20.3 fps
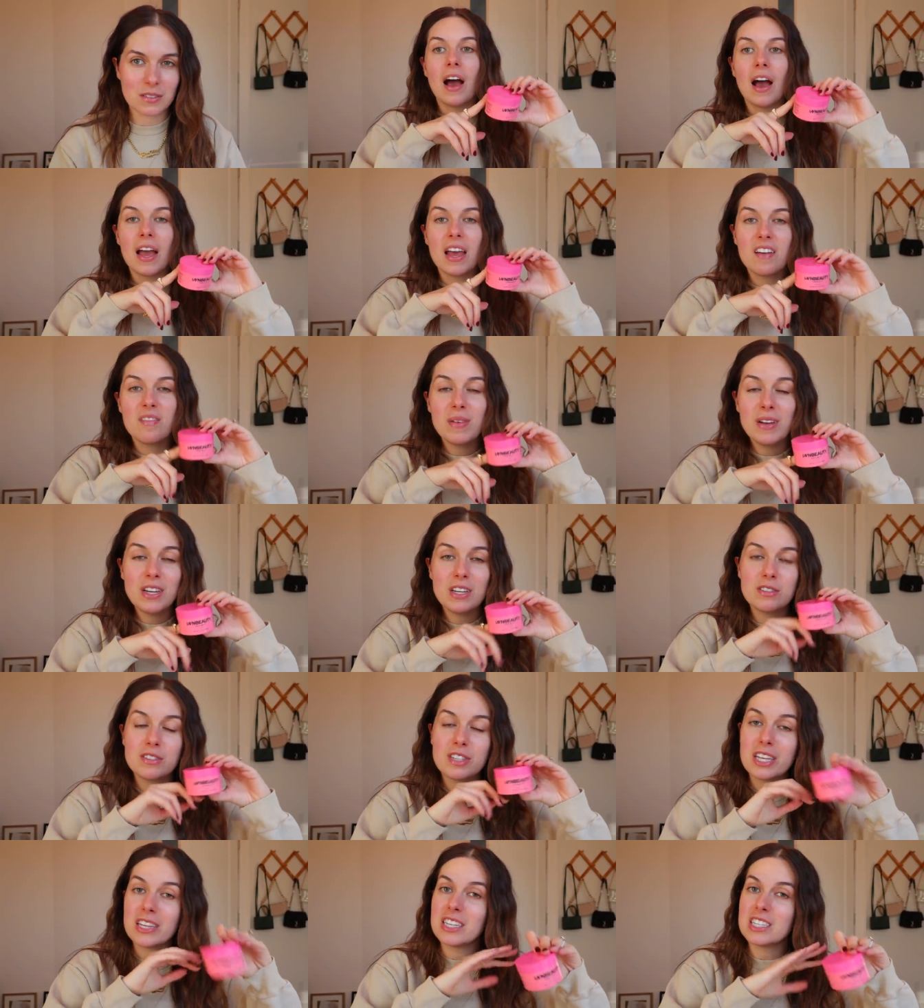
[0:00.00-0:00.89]
I have been
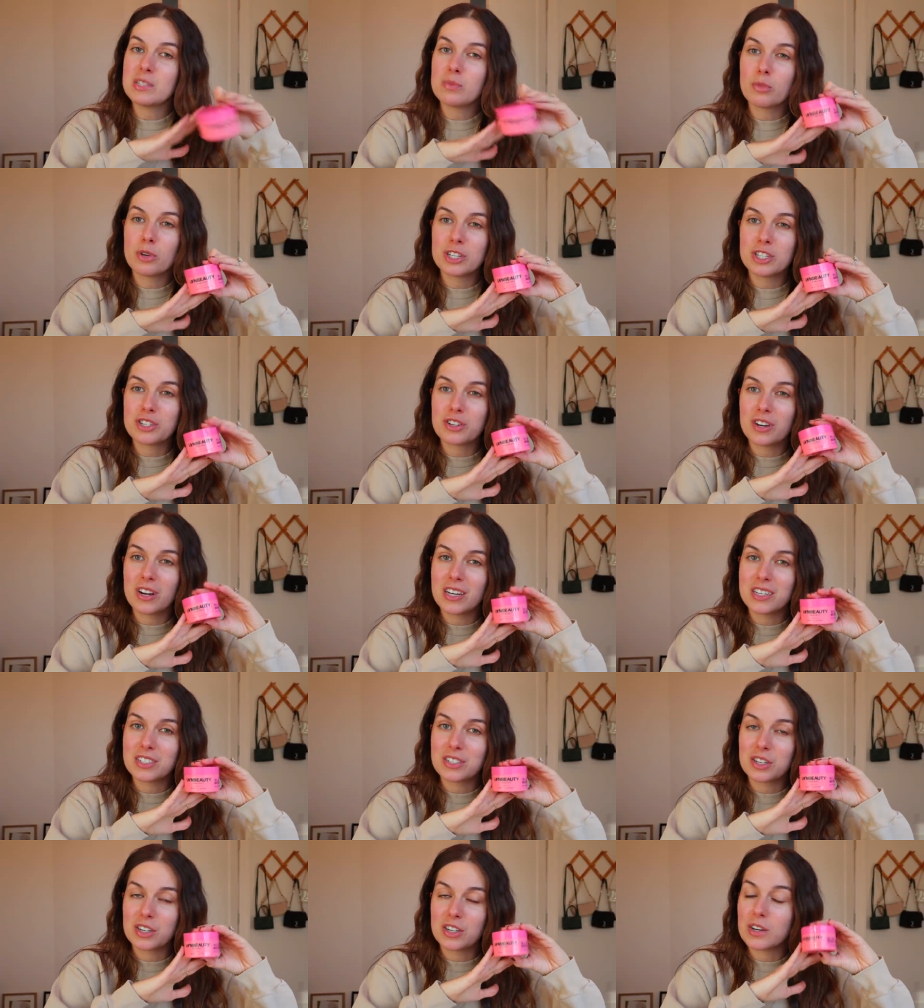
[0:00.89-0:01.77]
using this
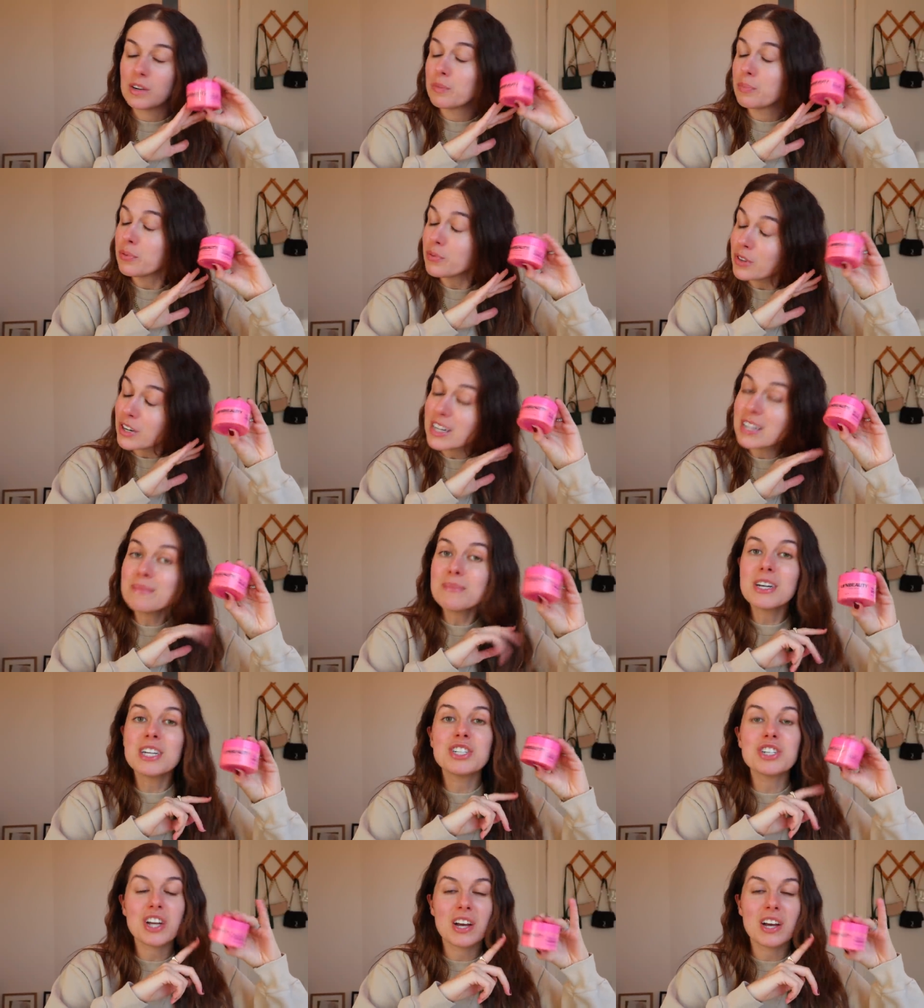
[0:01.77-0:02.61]
moisturizer pretty much